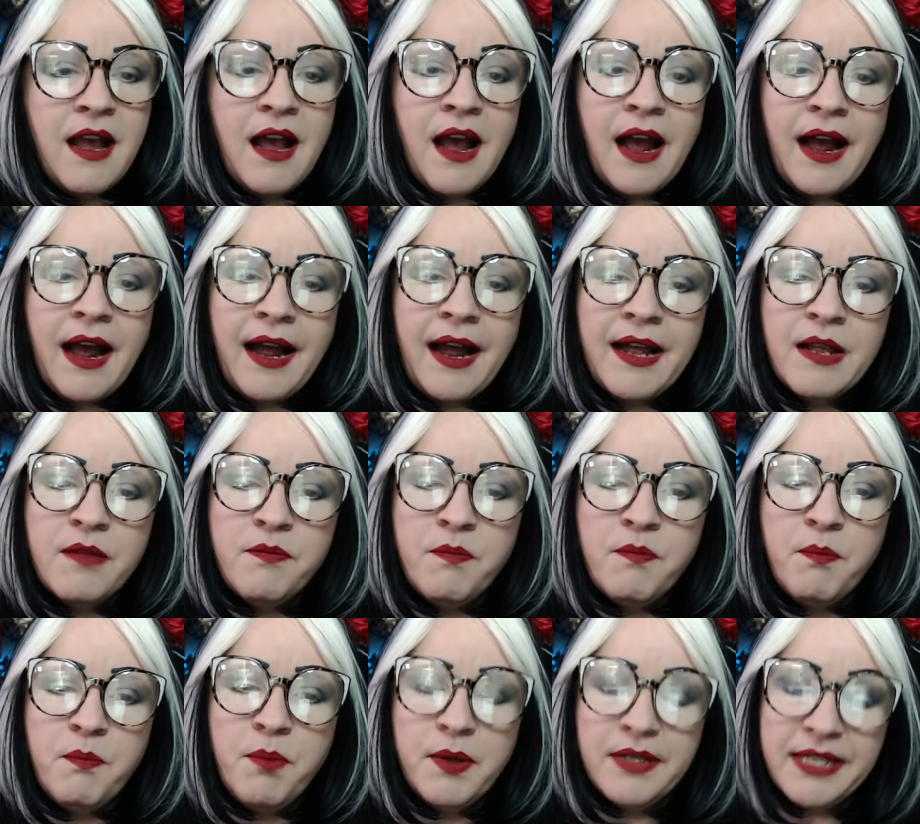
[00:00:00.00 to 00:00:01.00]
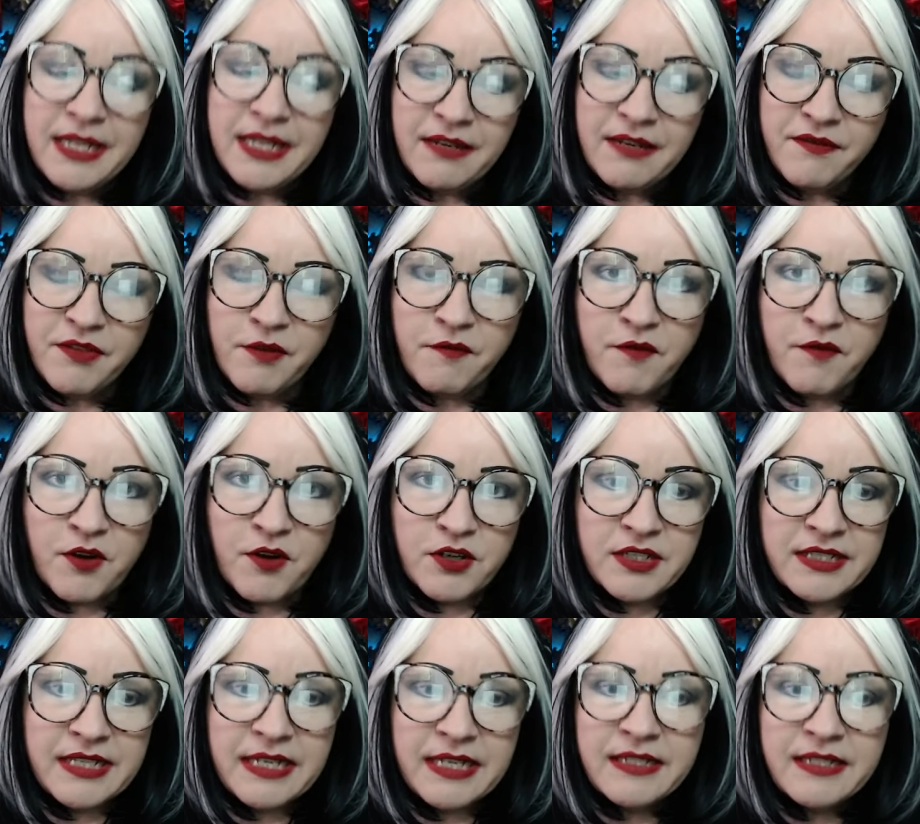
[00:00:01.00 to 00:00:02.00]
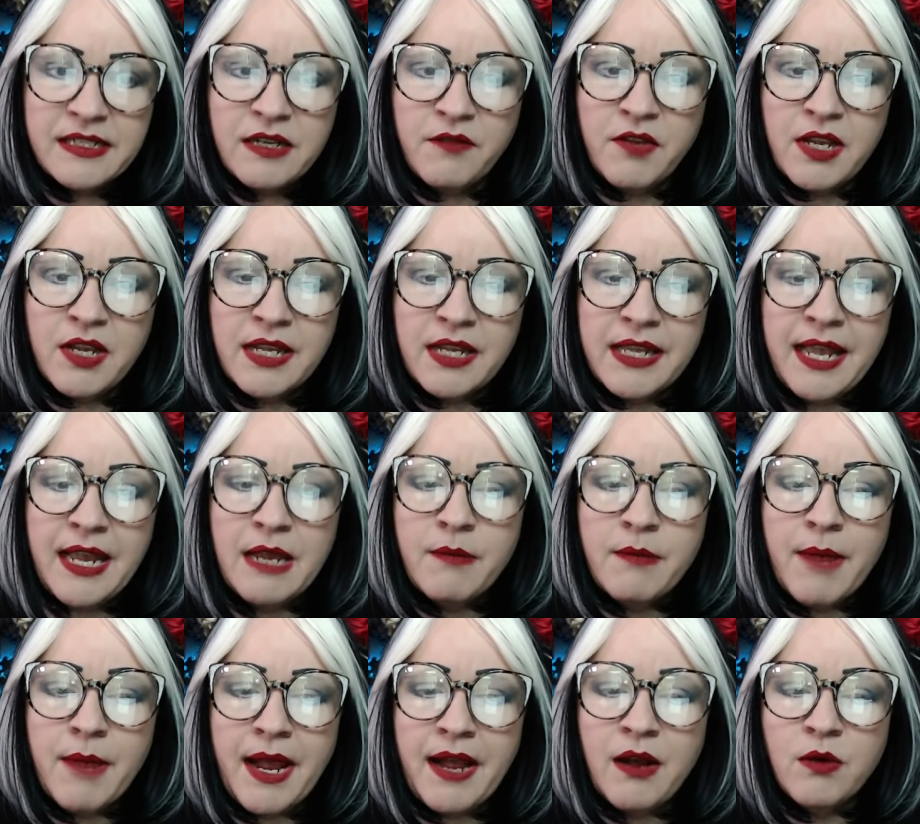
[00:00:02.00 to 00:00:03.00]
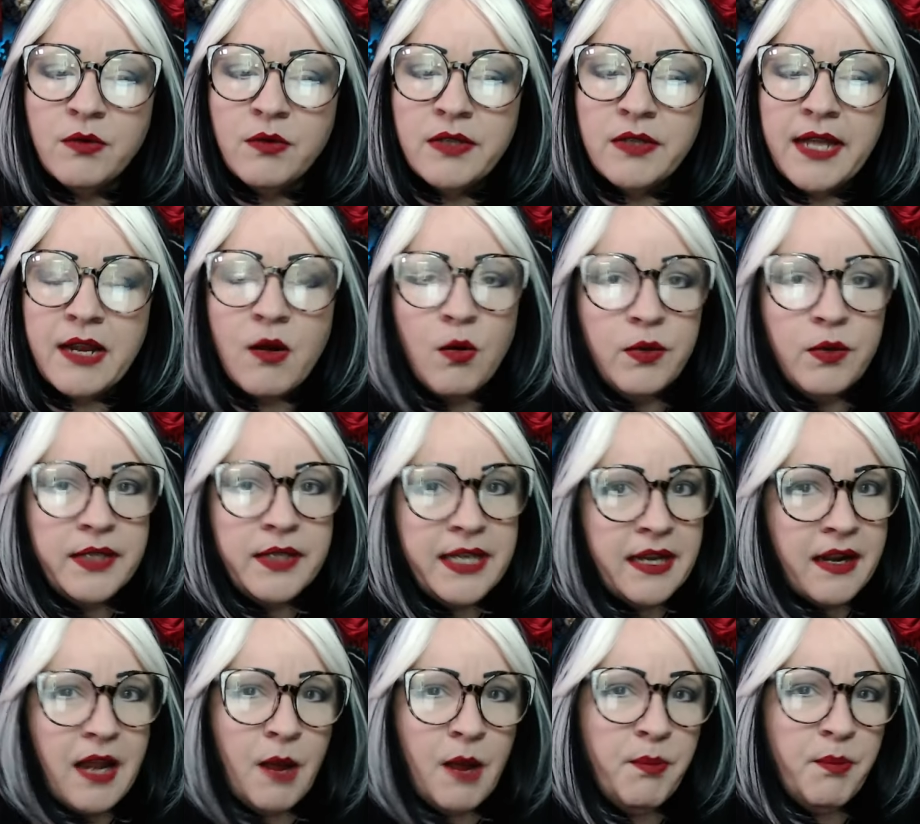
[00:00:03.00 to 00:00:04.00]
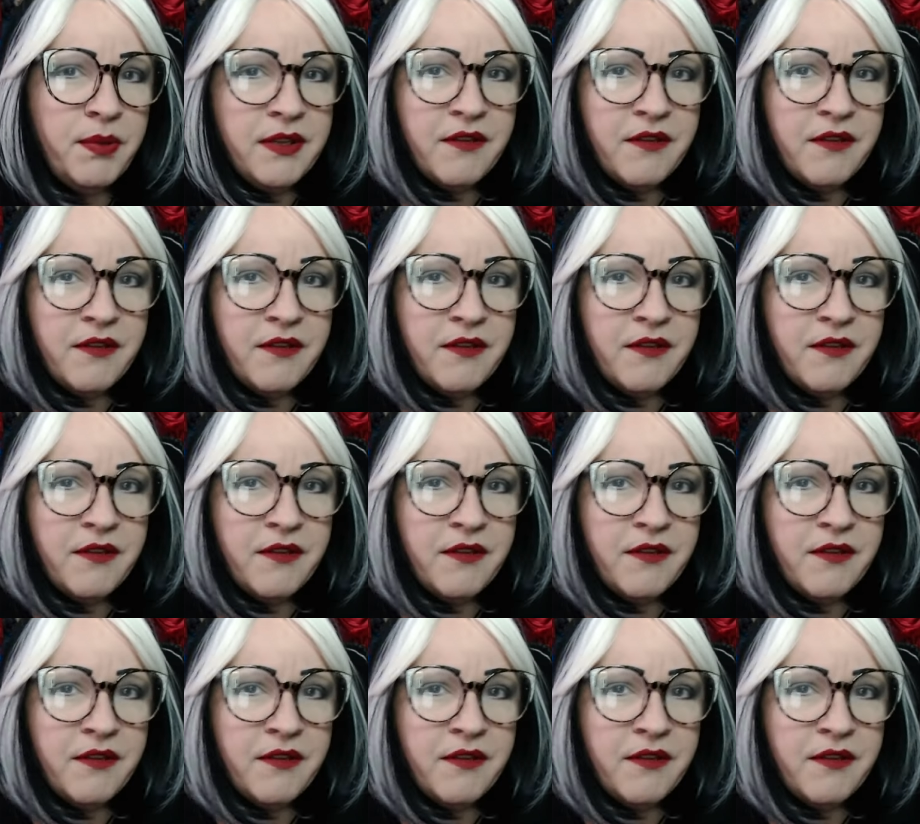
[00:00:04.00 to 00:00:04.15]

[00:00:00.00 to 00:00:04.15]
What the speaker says: I believe the first season of it came out like only a couple of